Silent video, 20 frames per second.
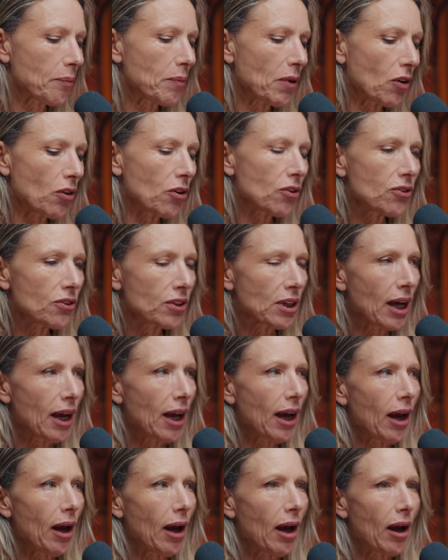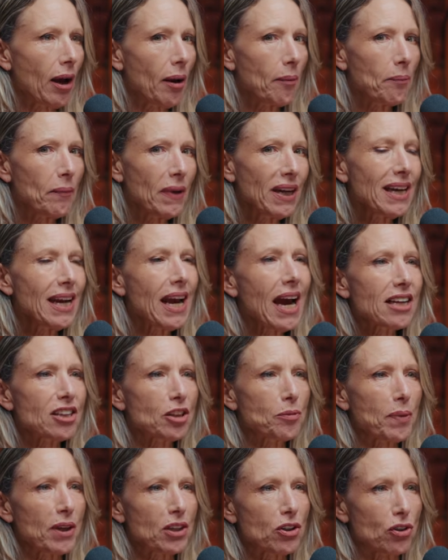Because many
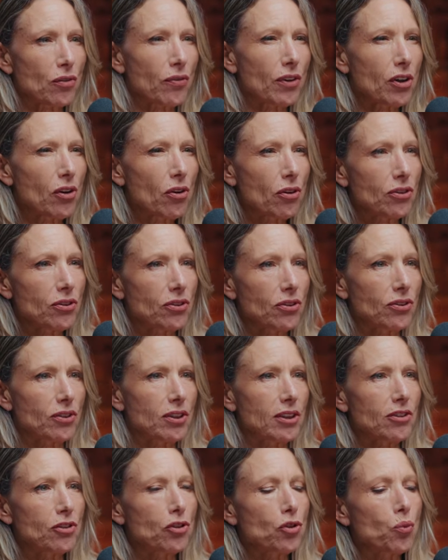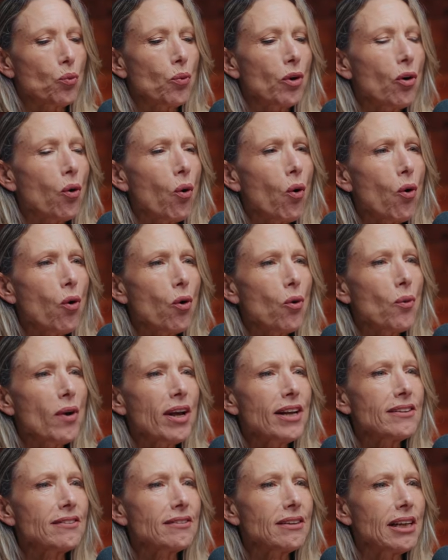aspects of a narcissist will
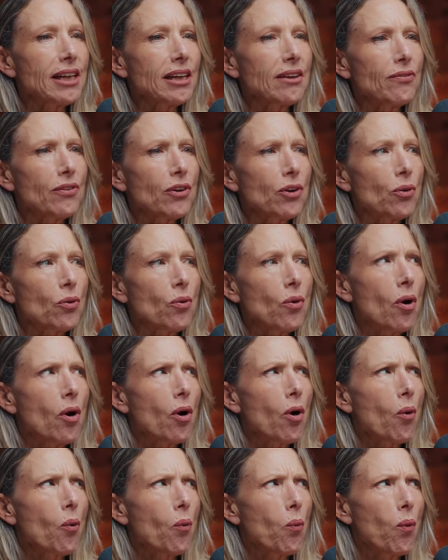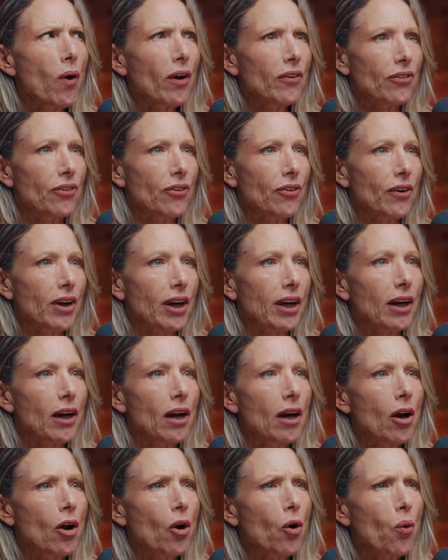always leave you wondering,
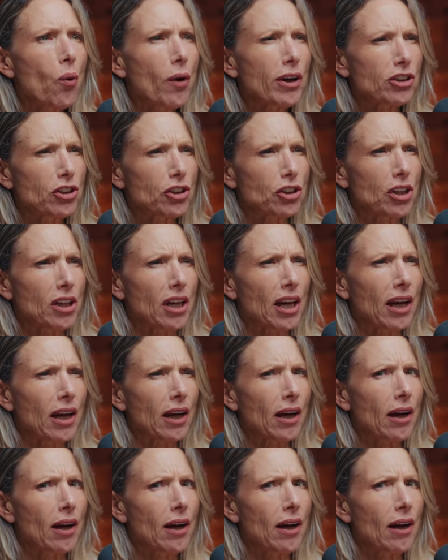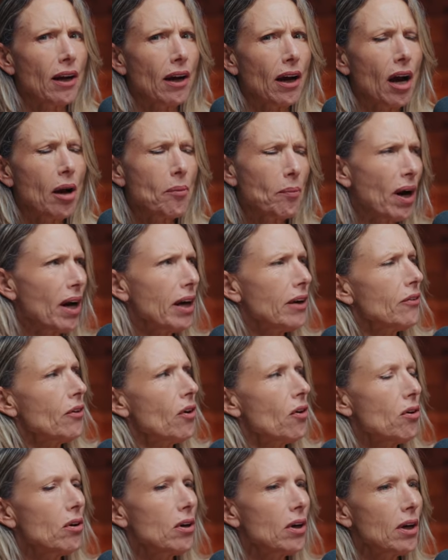questioning, am I
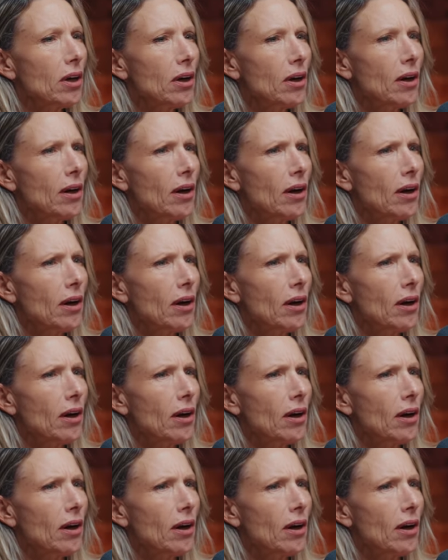wrong?